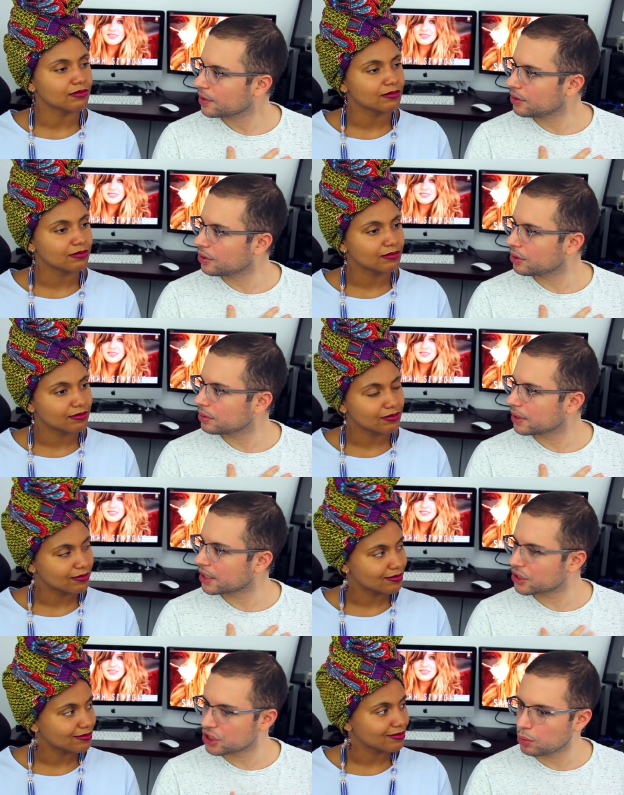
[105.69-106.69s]
Speaker 1: You know,
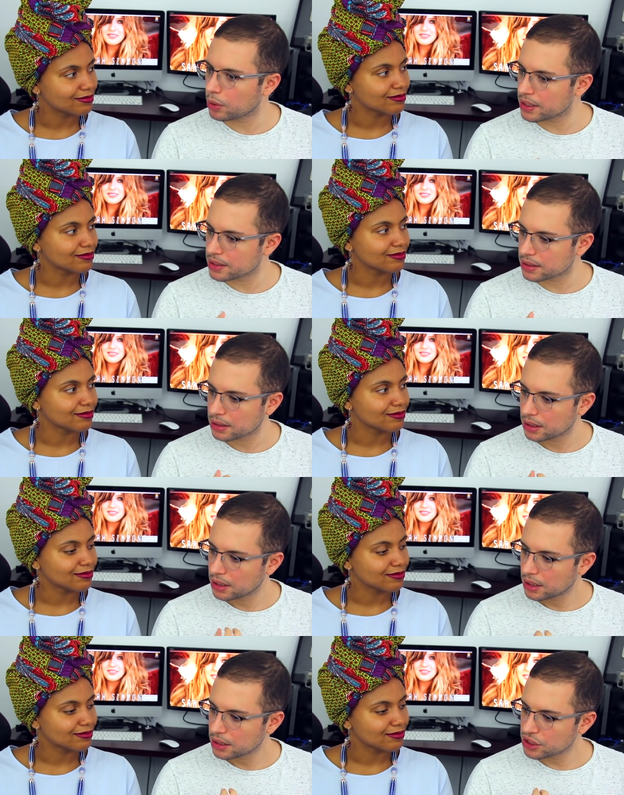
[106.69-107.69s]
like she was
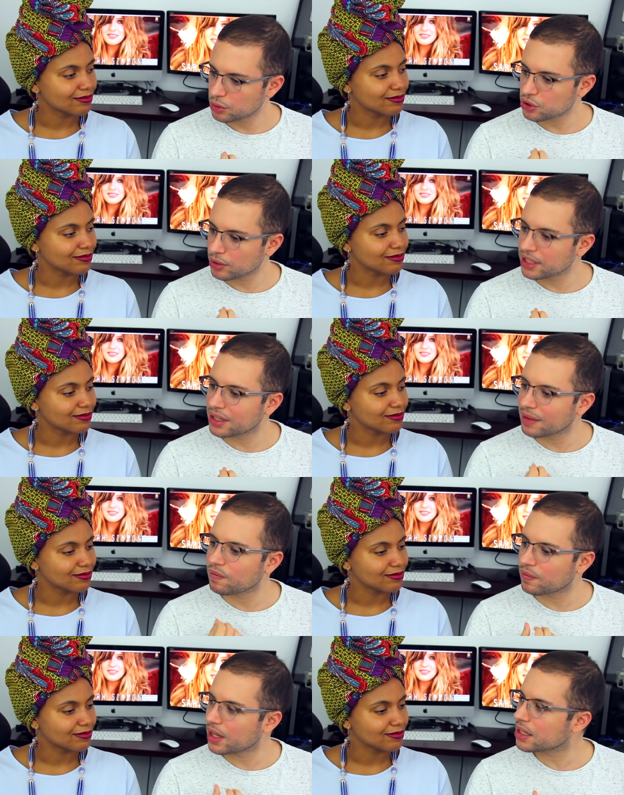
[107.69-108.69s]
trying to
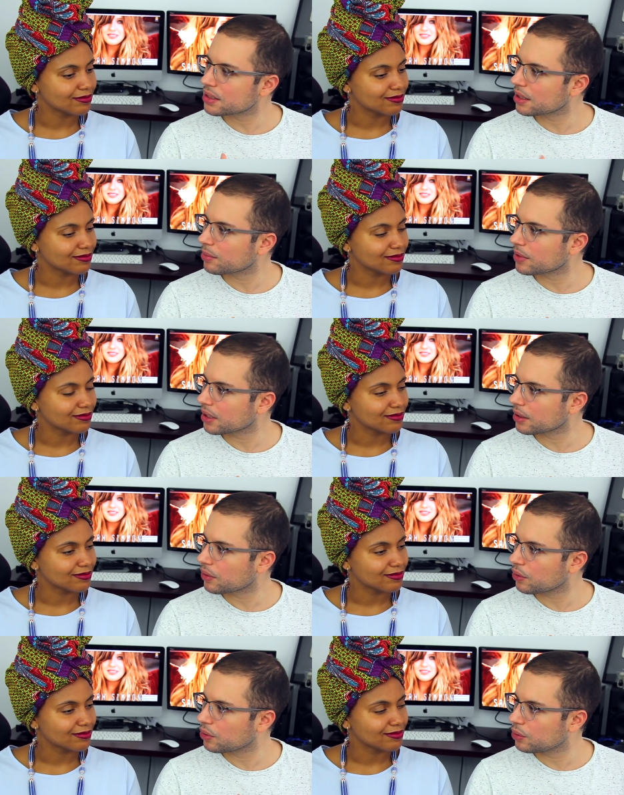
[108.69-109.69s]
convey something
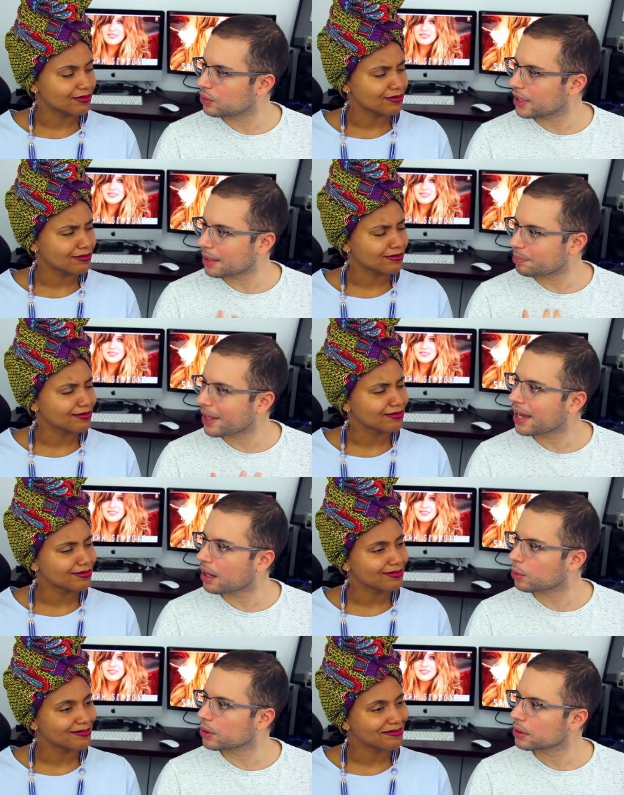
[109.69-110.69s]
through that
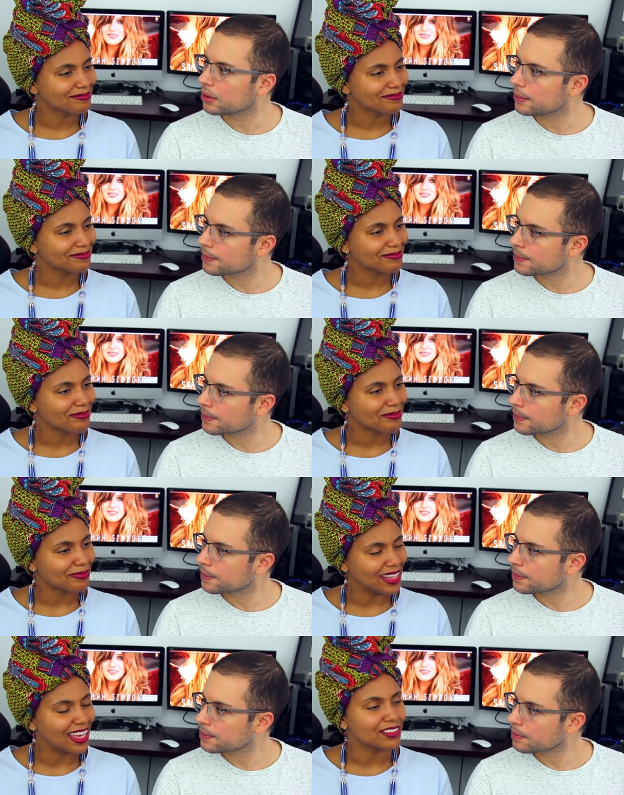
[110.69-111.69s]
power.
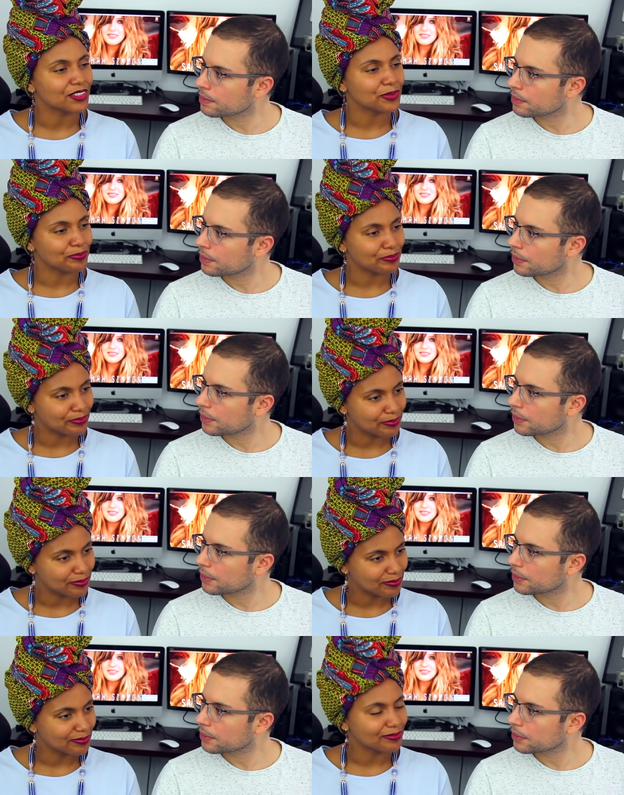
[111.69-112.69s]
Speaker 2: Yes.
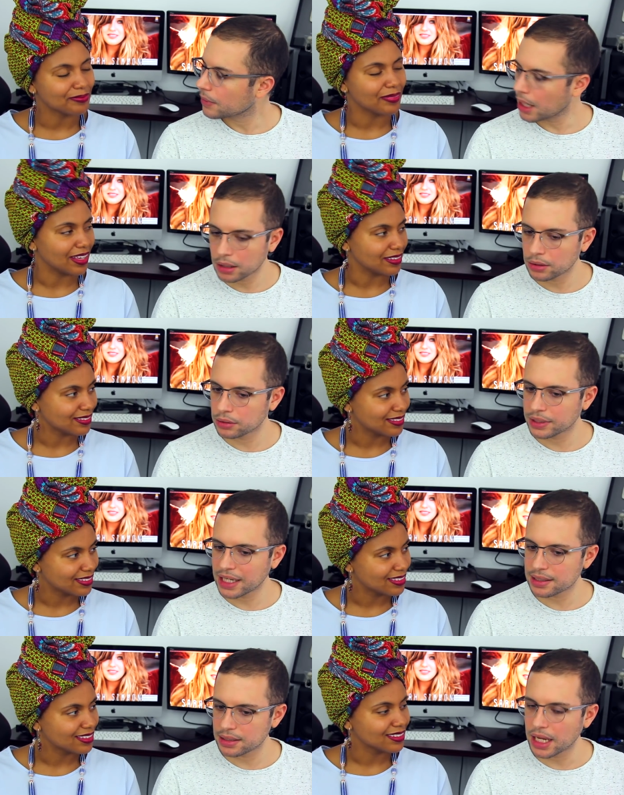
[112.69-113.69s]
Speaker 1: I don't know,
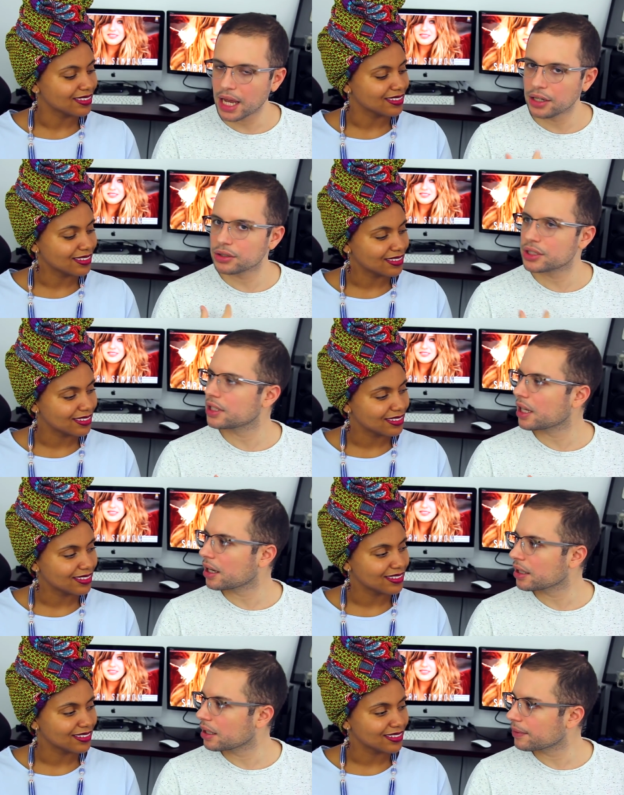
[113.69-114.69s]
that's the energy
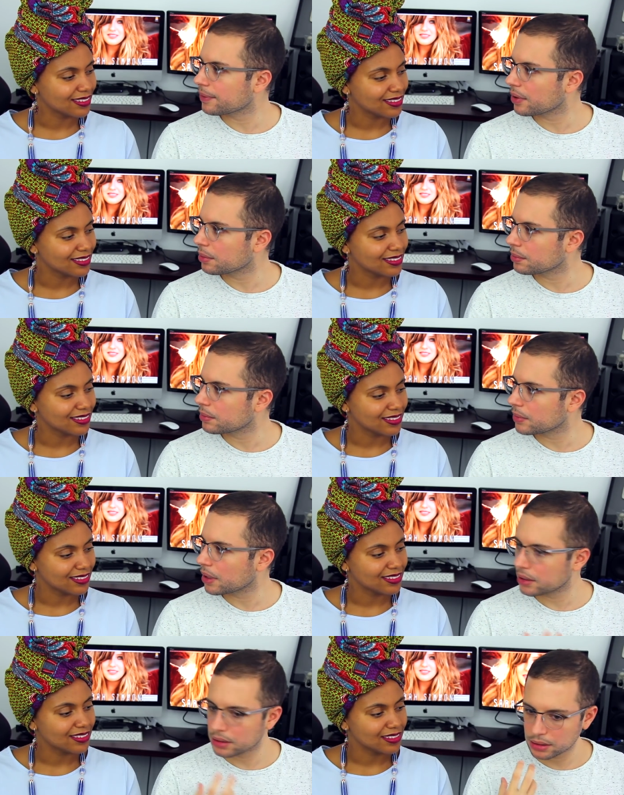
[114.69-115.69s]
that I got from
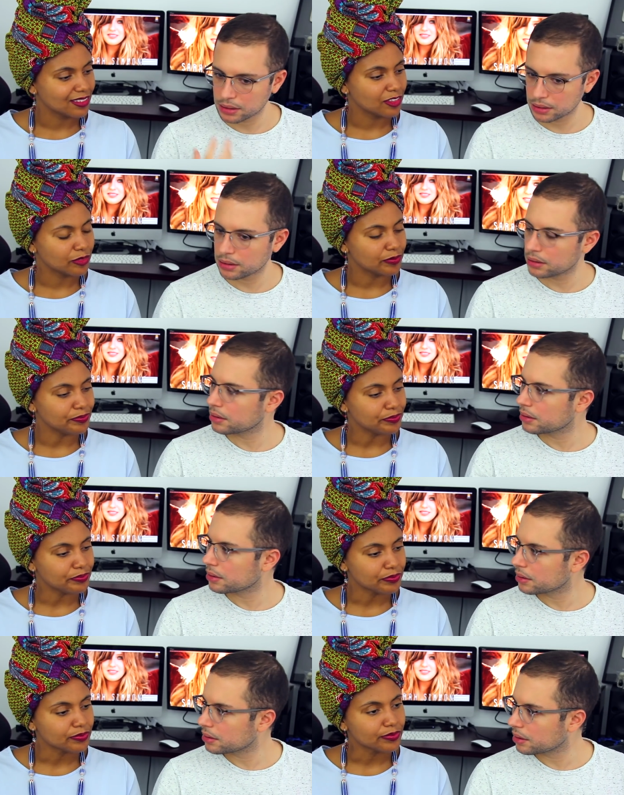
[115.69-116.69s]

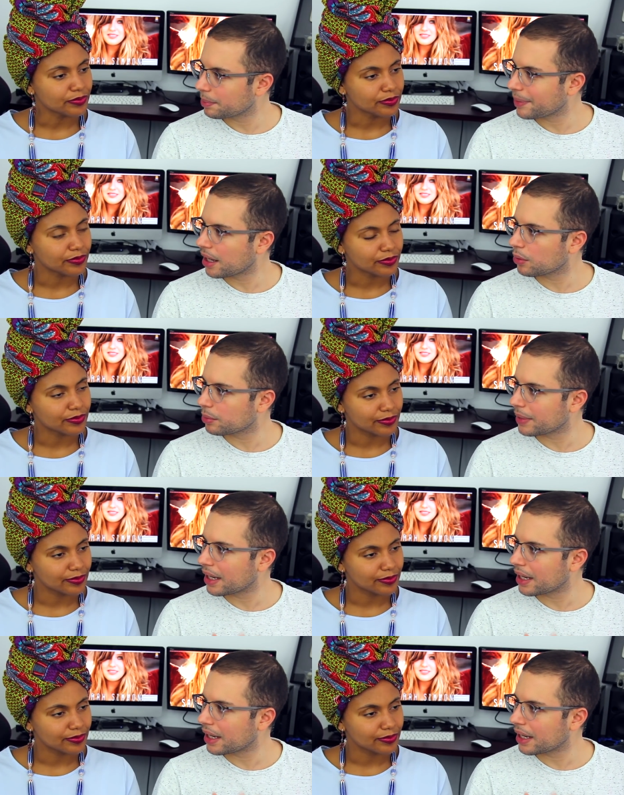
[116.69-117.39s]
the power